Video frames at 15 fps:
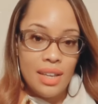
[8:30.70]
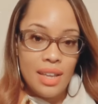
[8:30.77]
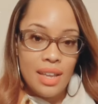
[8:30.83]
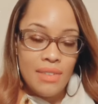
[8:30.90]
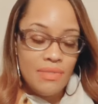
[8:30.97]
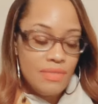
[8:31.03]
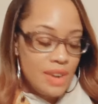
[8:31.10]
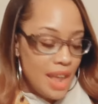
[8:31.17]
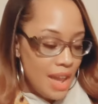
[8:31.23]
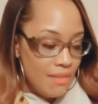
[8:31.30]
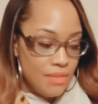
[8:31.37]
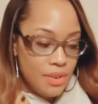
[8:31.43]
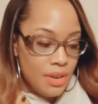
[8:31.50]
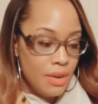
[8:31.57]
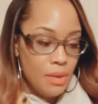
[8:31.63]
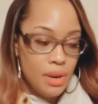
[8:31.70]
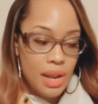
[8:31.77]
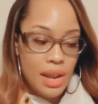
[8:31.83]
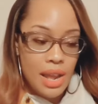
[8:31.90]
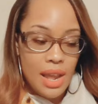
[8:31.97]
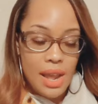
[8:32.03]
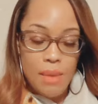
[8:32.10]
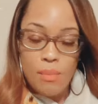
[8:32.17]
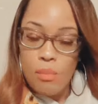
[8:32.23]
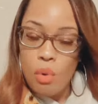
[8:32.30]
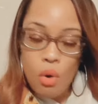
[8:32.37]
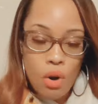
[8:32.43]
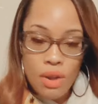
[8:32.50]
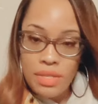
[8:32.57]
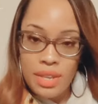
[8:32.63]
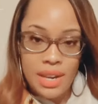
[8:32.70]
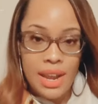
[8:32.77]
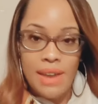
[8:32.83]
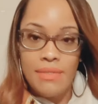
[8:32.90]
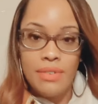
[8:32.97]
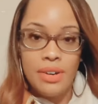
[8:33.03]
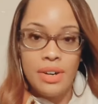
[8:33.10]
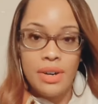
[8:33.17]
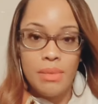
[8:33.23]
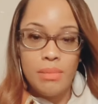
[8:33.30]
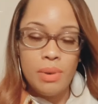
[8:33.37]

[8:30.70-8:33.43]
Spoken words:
If never, more than ever,